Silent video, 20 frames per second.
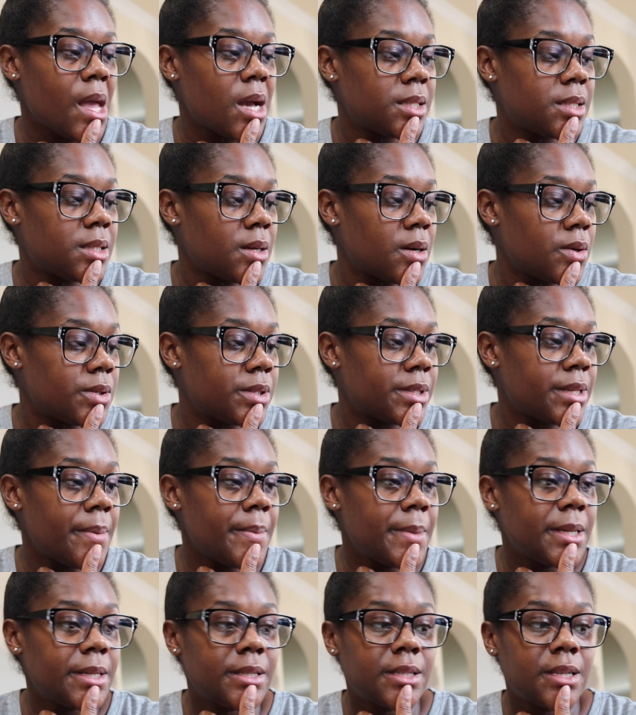So some
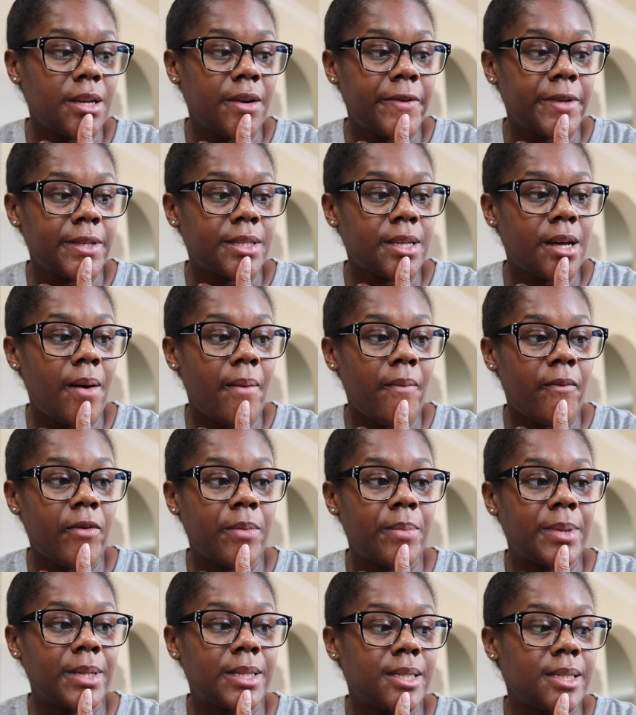of this stuff has come
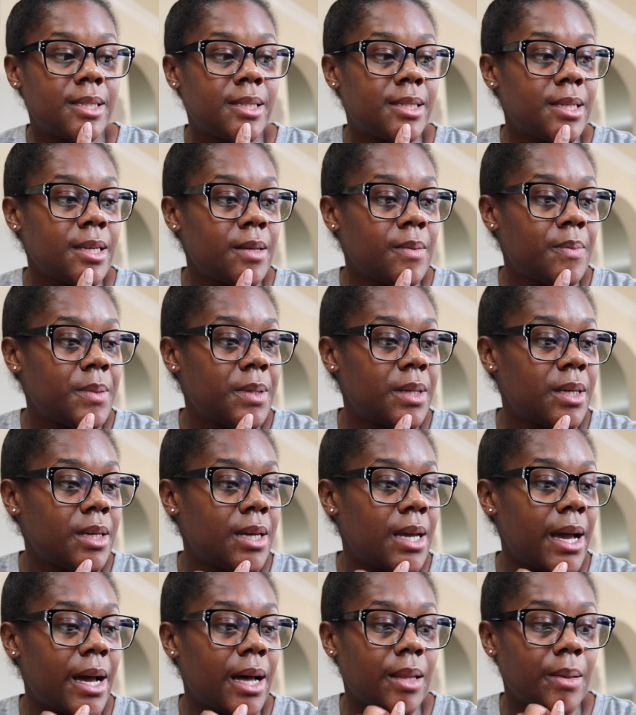from
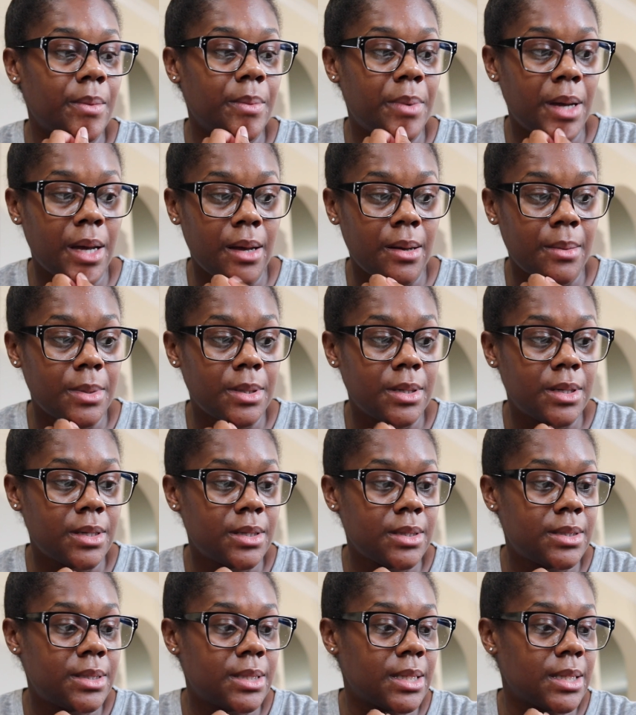Mississippi,
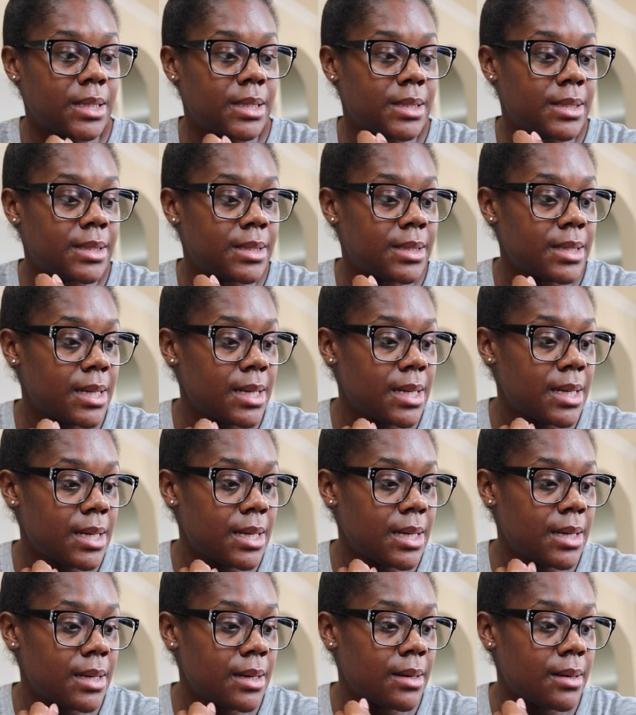Alabama,
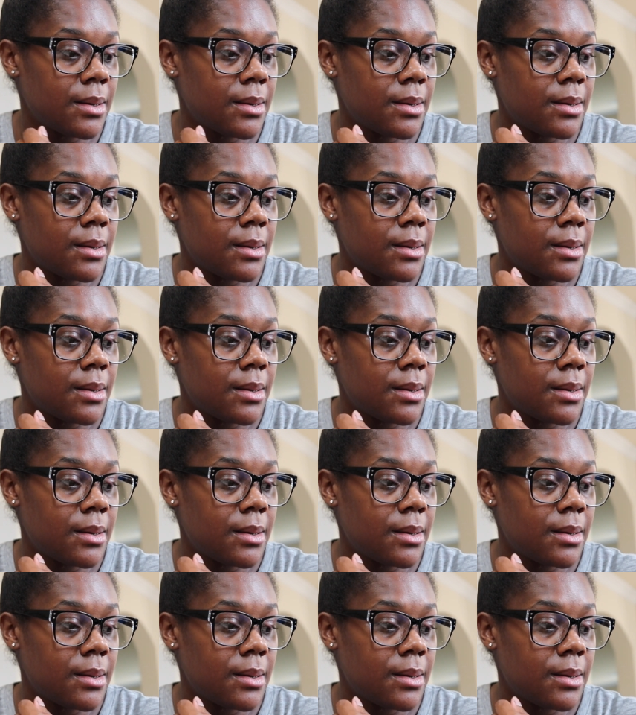Tennessee,